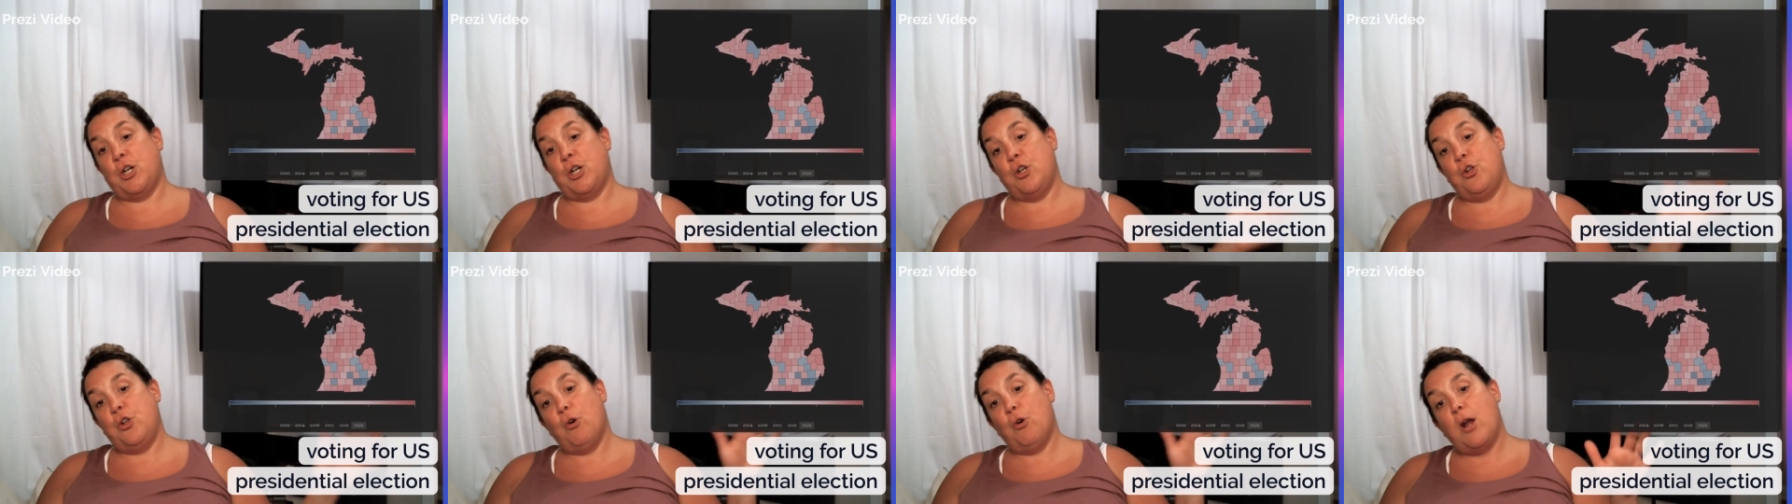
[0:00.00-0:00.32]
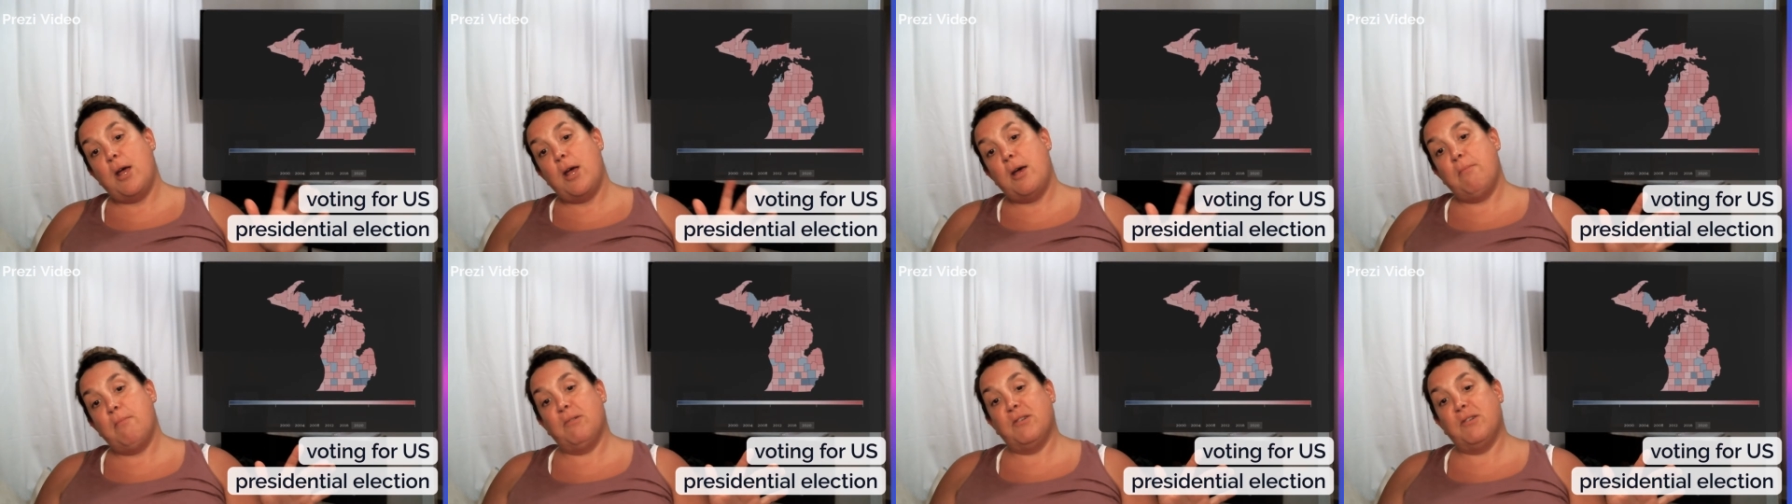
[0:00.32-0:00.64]
you're
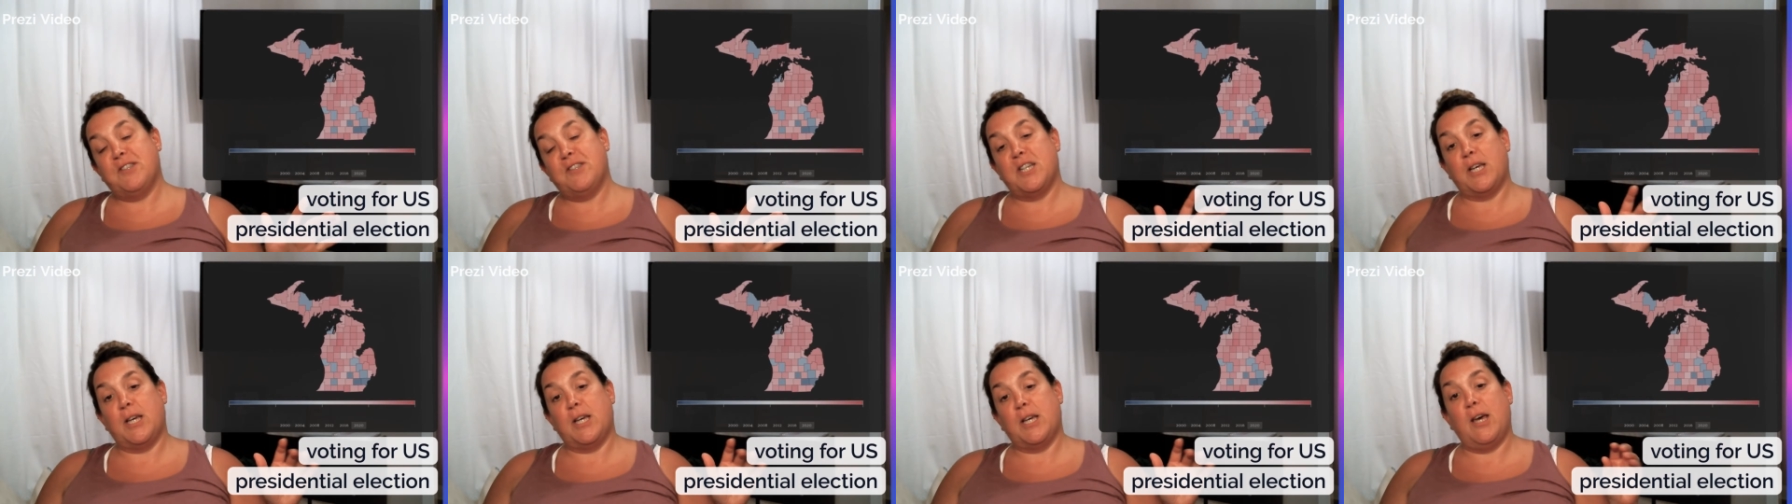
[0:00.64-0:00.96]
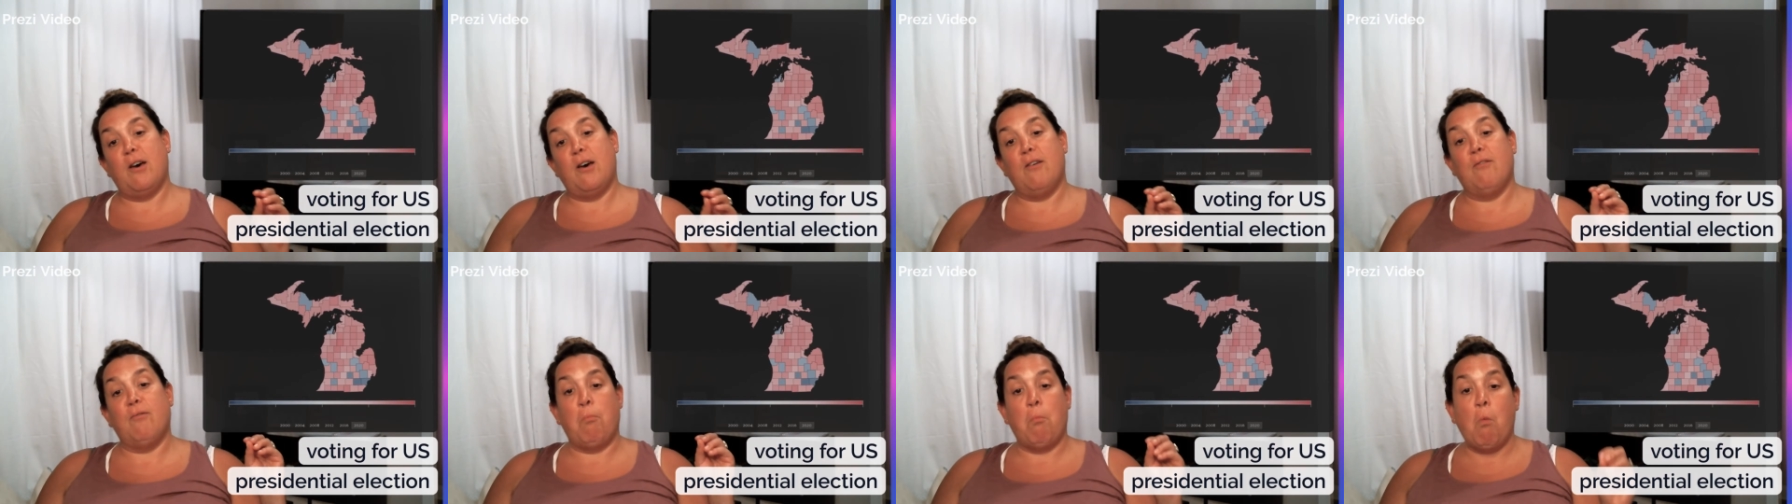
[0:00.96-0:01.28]
able to
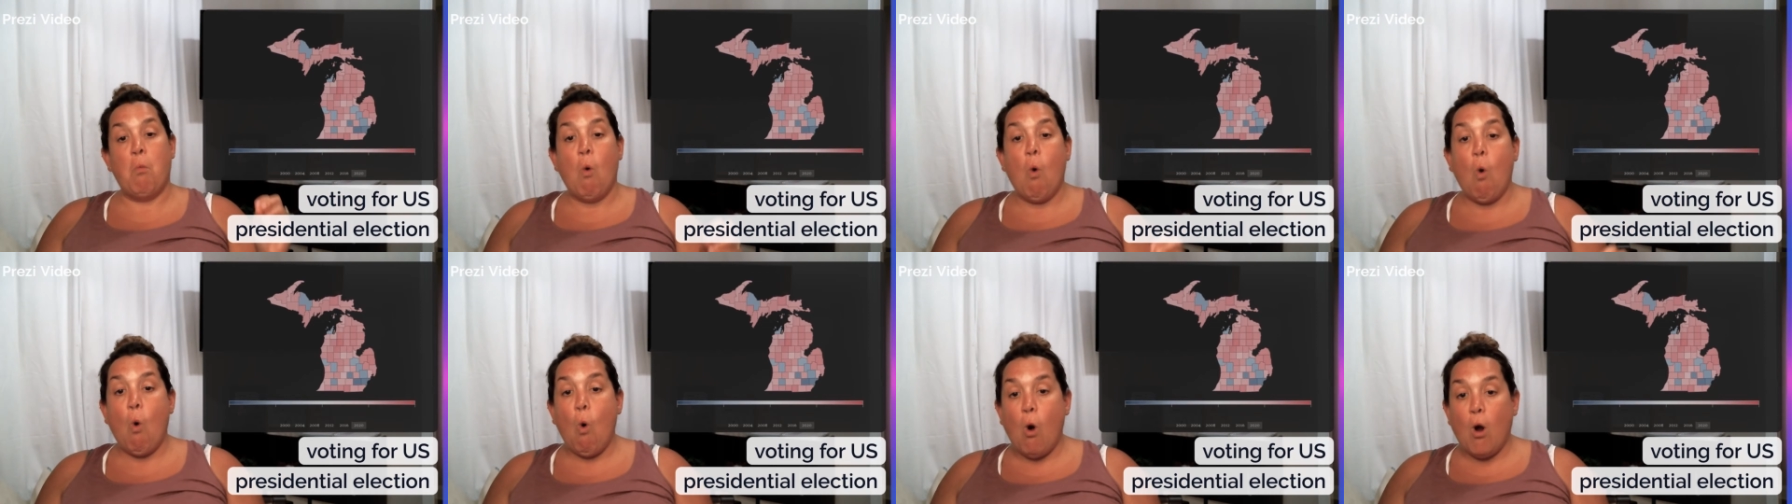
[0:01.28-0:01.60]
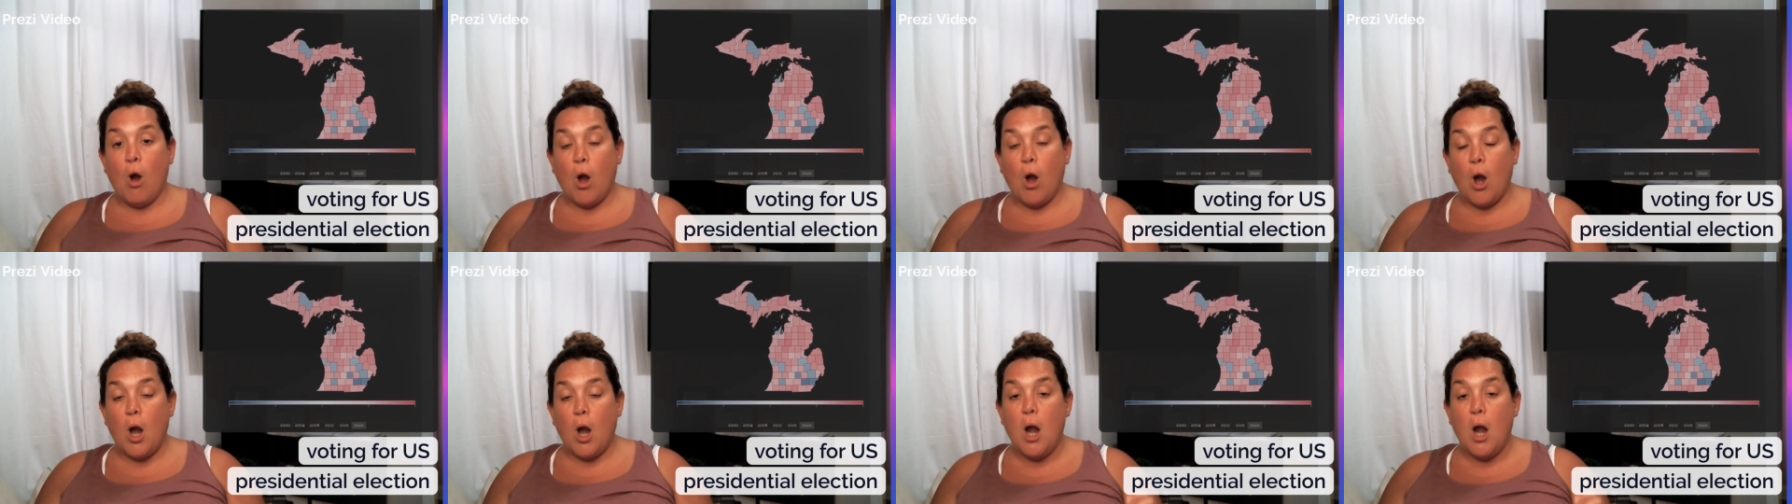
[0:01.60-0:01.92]
give more